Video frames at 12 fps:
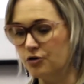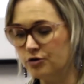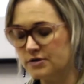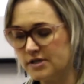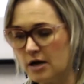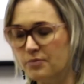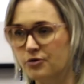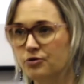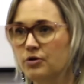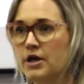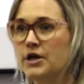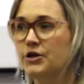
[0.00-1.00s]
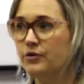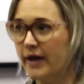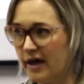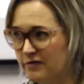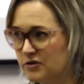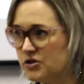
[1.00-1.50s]
sub-rule. You'll
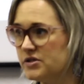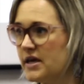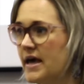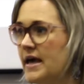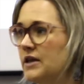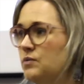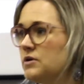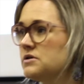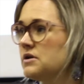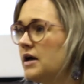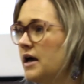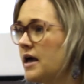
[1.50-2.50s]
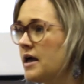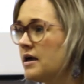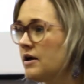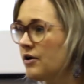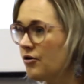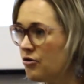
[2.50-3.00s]
have to say it was a
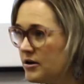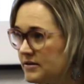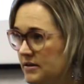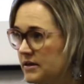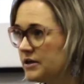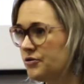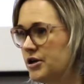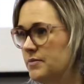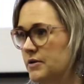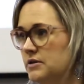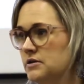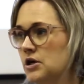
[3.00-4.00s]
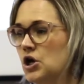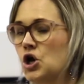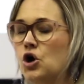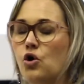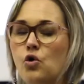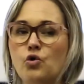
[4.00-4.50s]
written agreement,
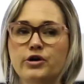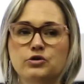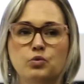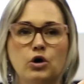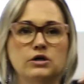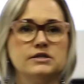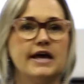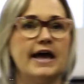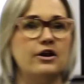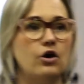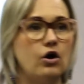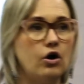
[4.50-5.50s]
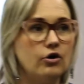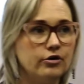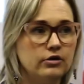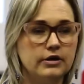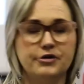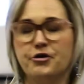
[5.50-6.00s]
or it was an
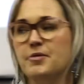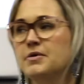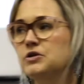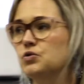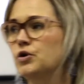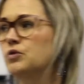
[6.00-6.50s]
oral agreement, or